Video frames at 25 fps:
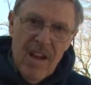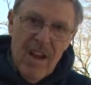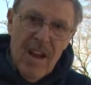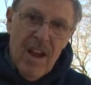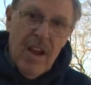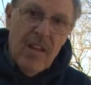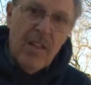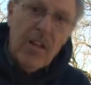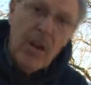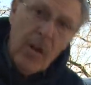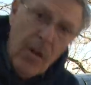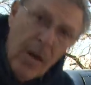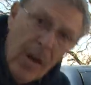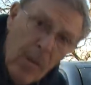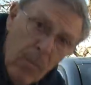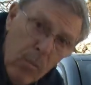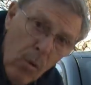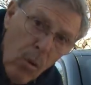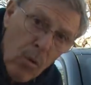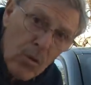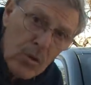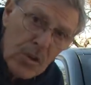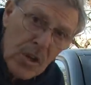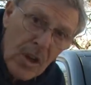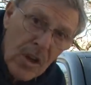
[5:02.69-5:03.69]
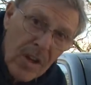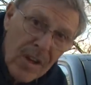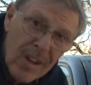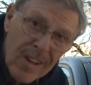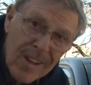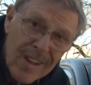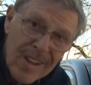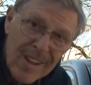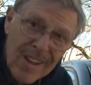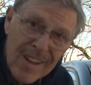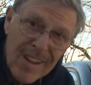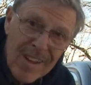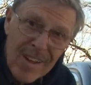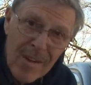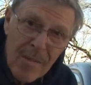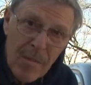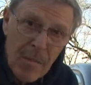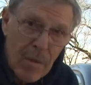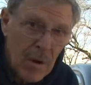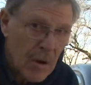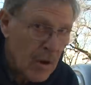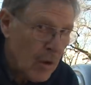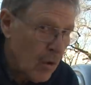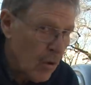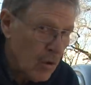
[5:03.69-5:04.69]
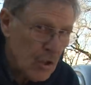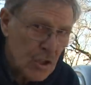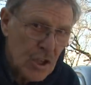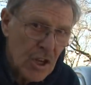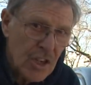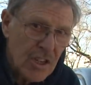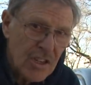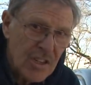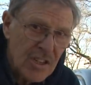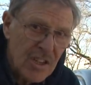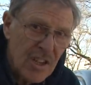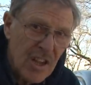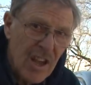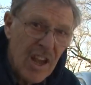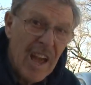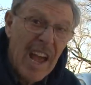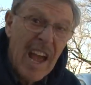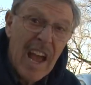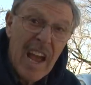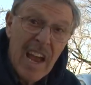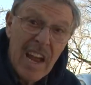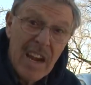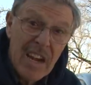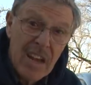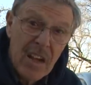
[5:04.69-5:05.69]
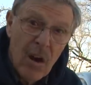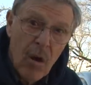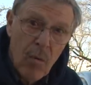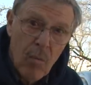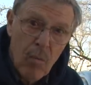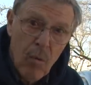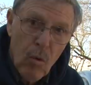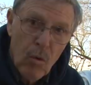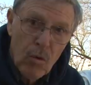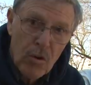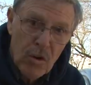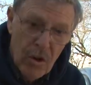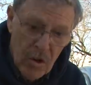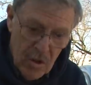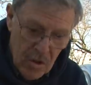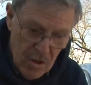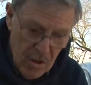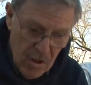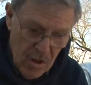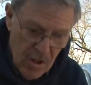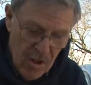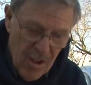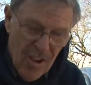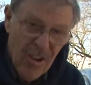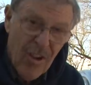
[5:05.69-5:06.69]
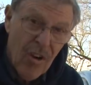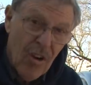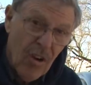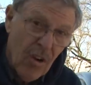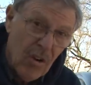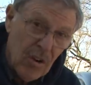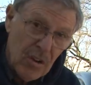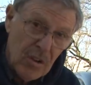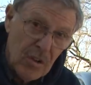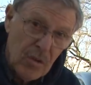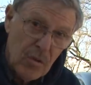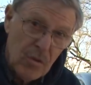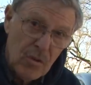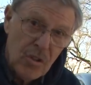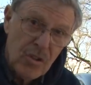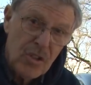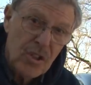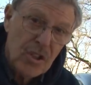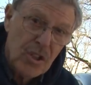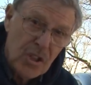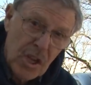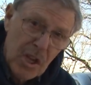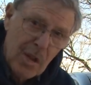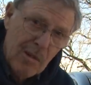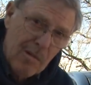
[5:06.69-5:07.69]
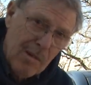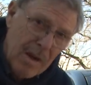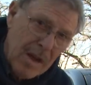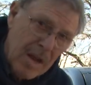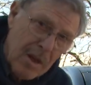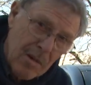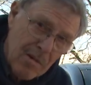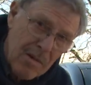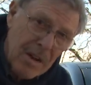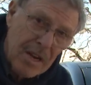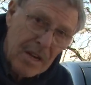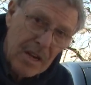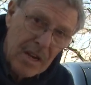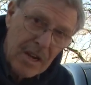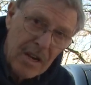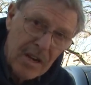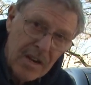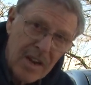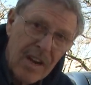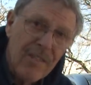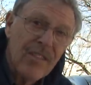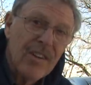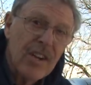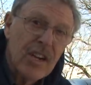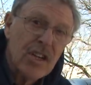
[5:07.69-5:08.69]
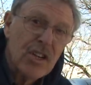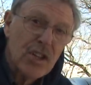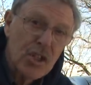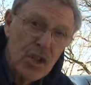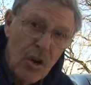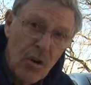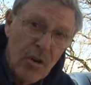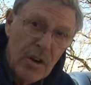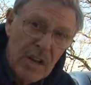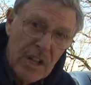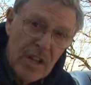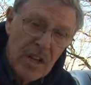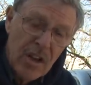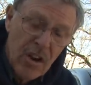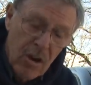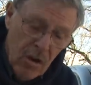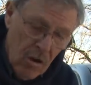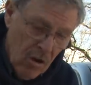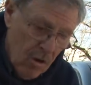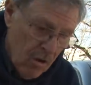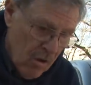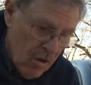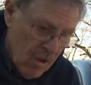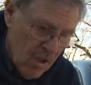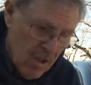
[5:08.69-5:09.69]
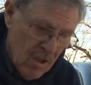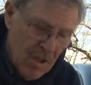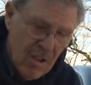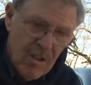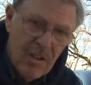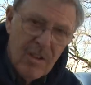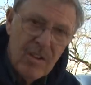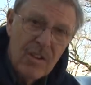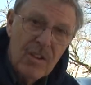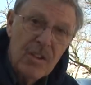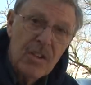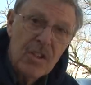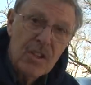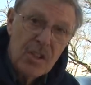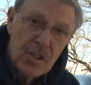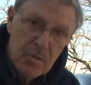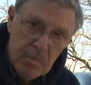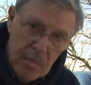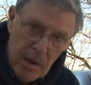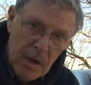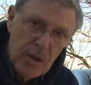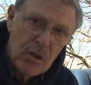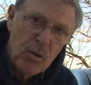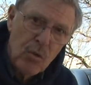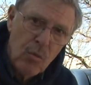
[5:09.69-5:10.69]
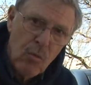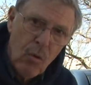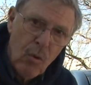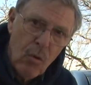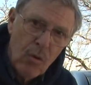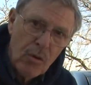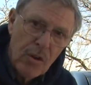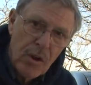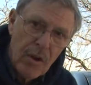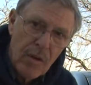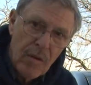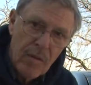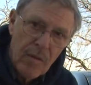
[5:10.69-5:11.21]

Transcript: And then I have water, but not just any old water. I use the secret ingredient having a shiny car, special water.